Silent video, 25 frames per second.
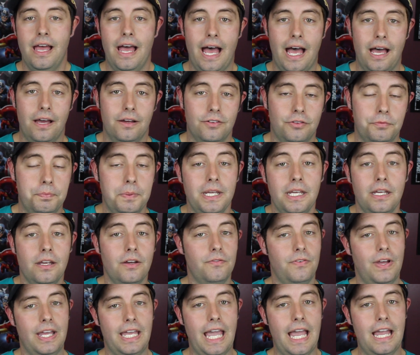Uh, speaking
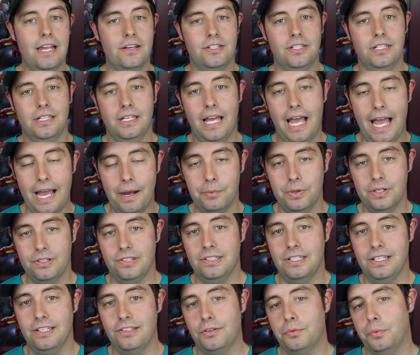of vacation, I went
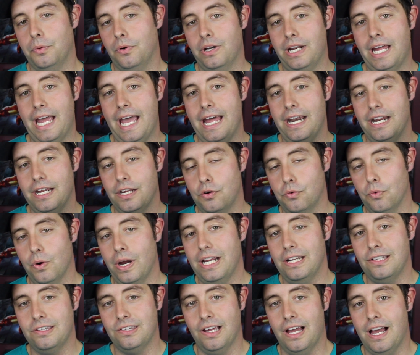to Disney World, I had a
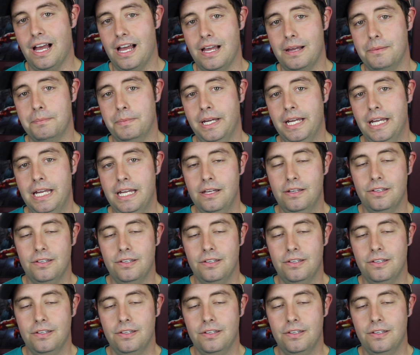great time.